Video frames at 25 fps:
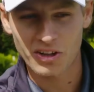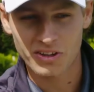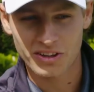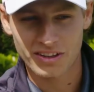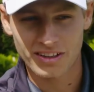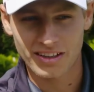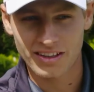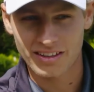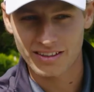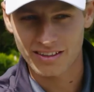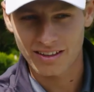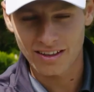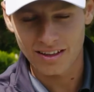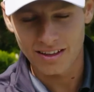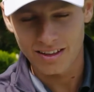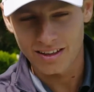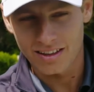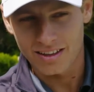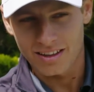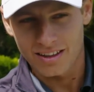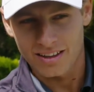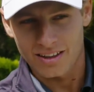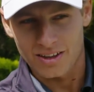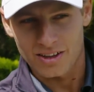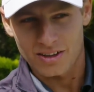lot. And
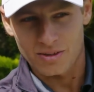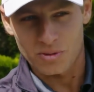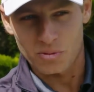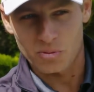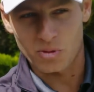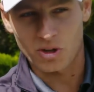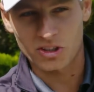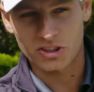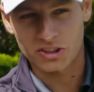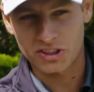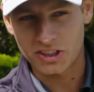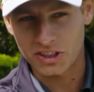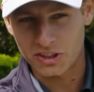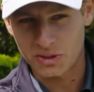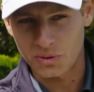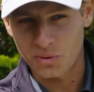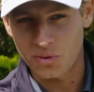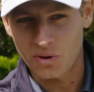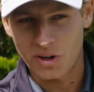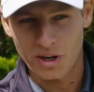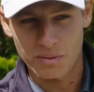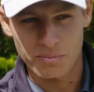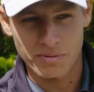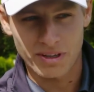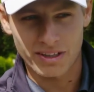watching
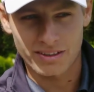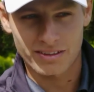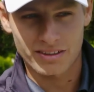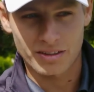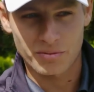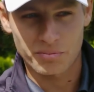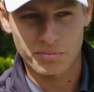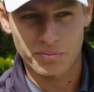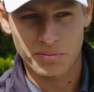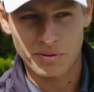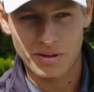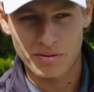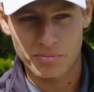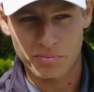tournaments and,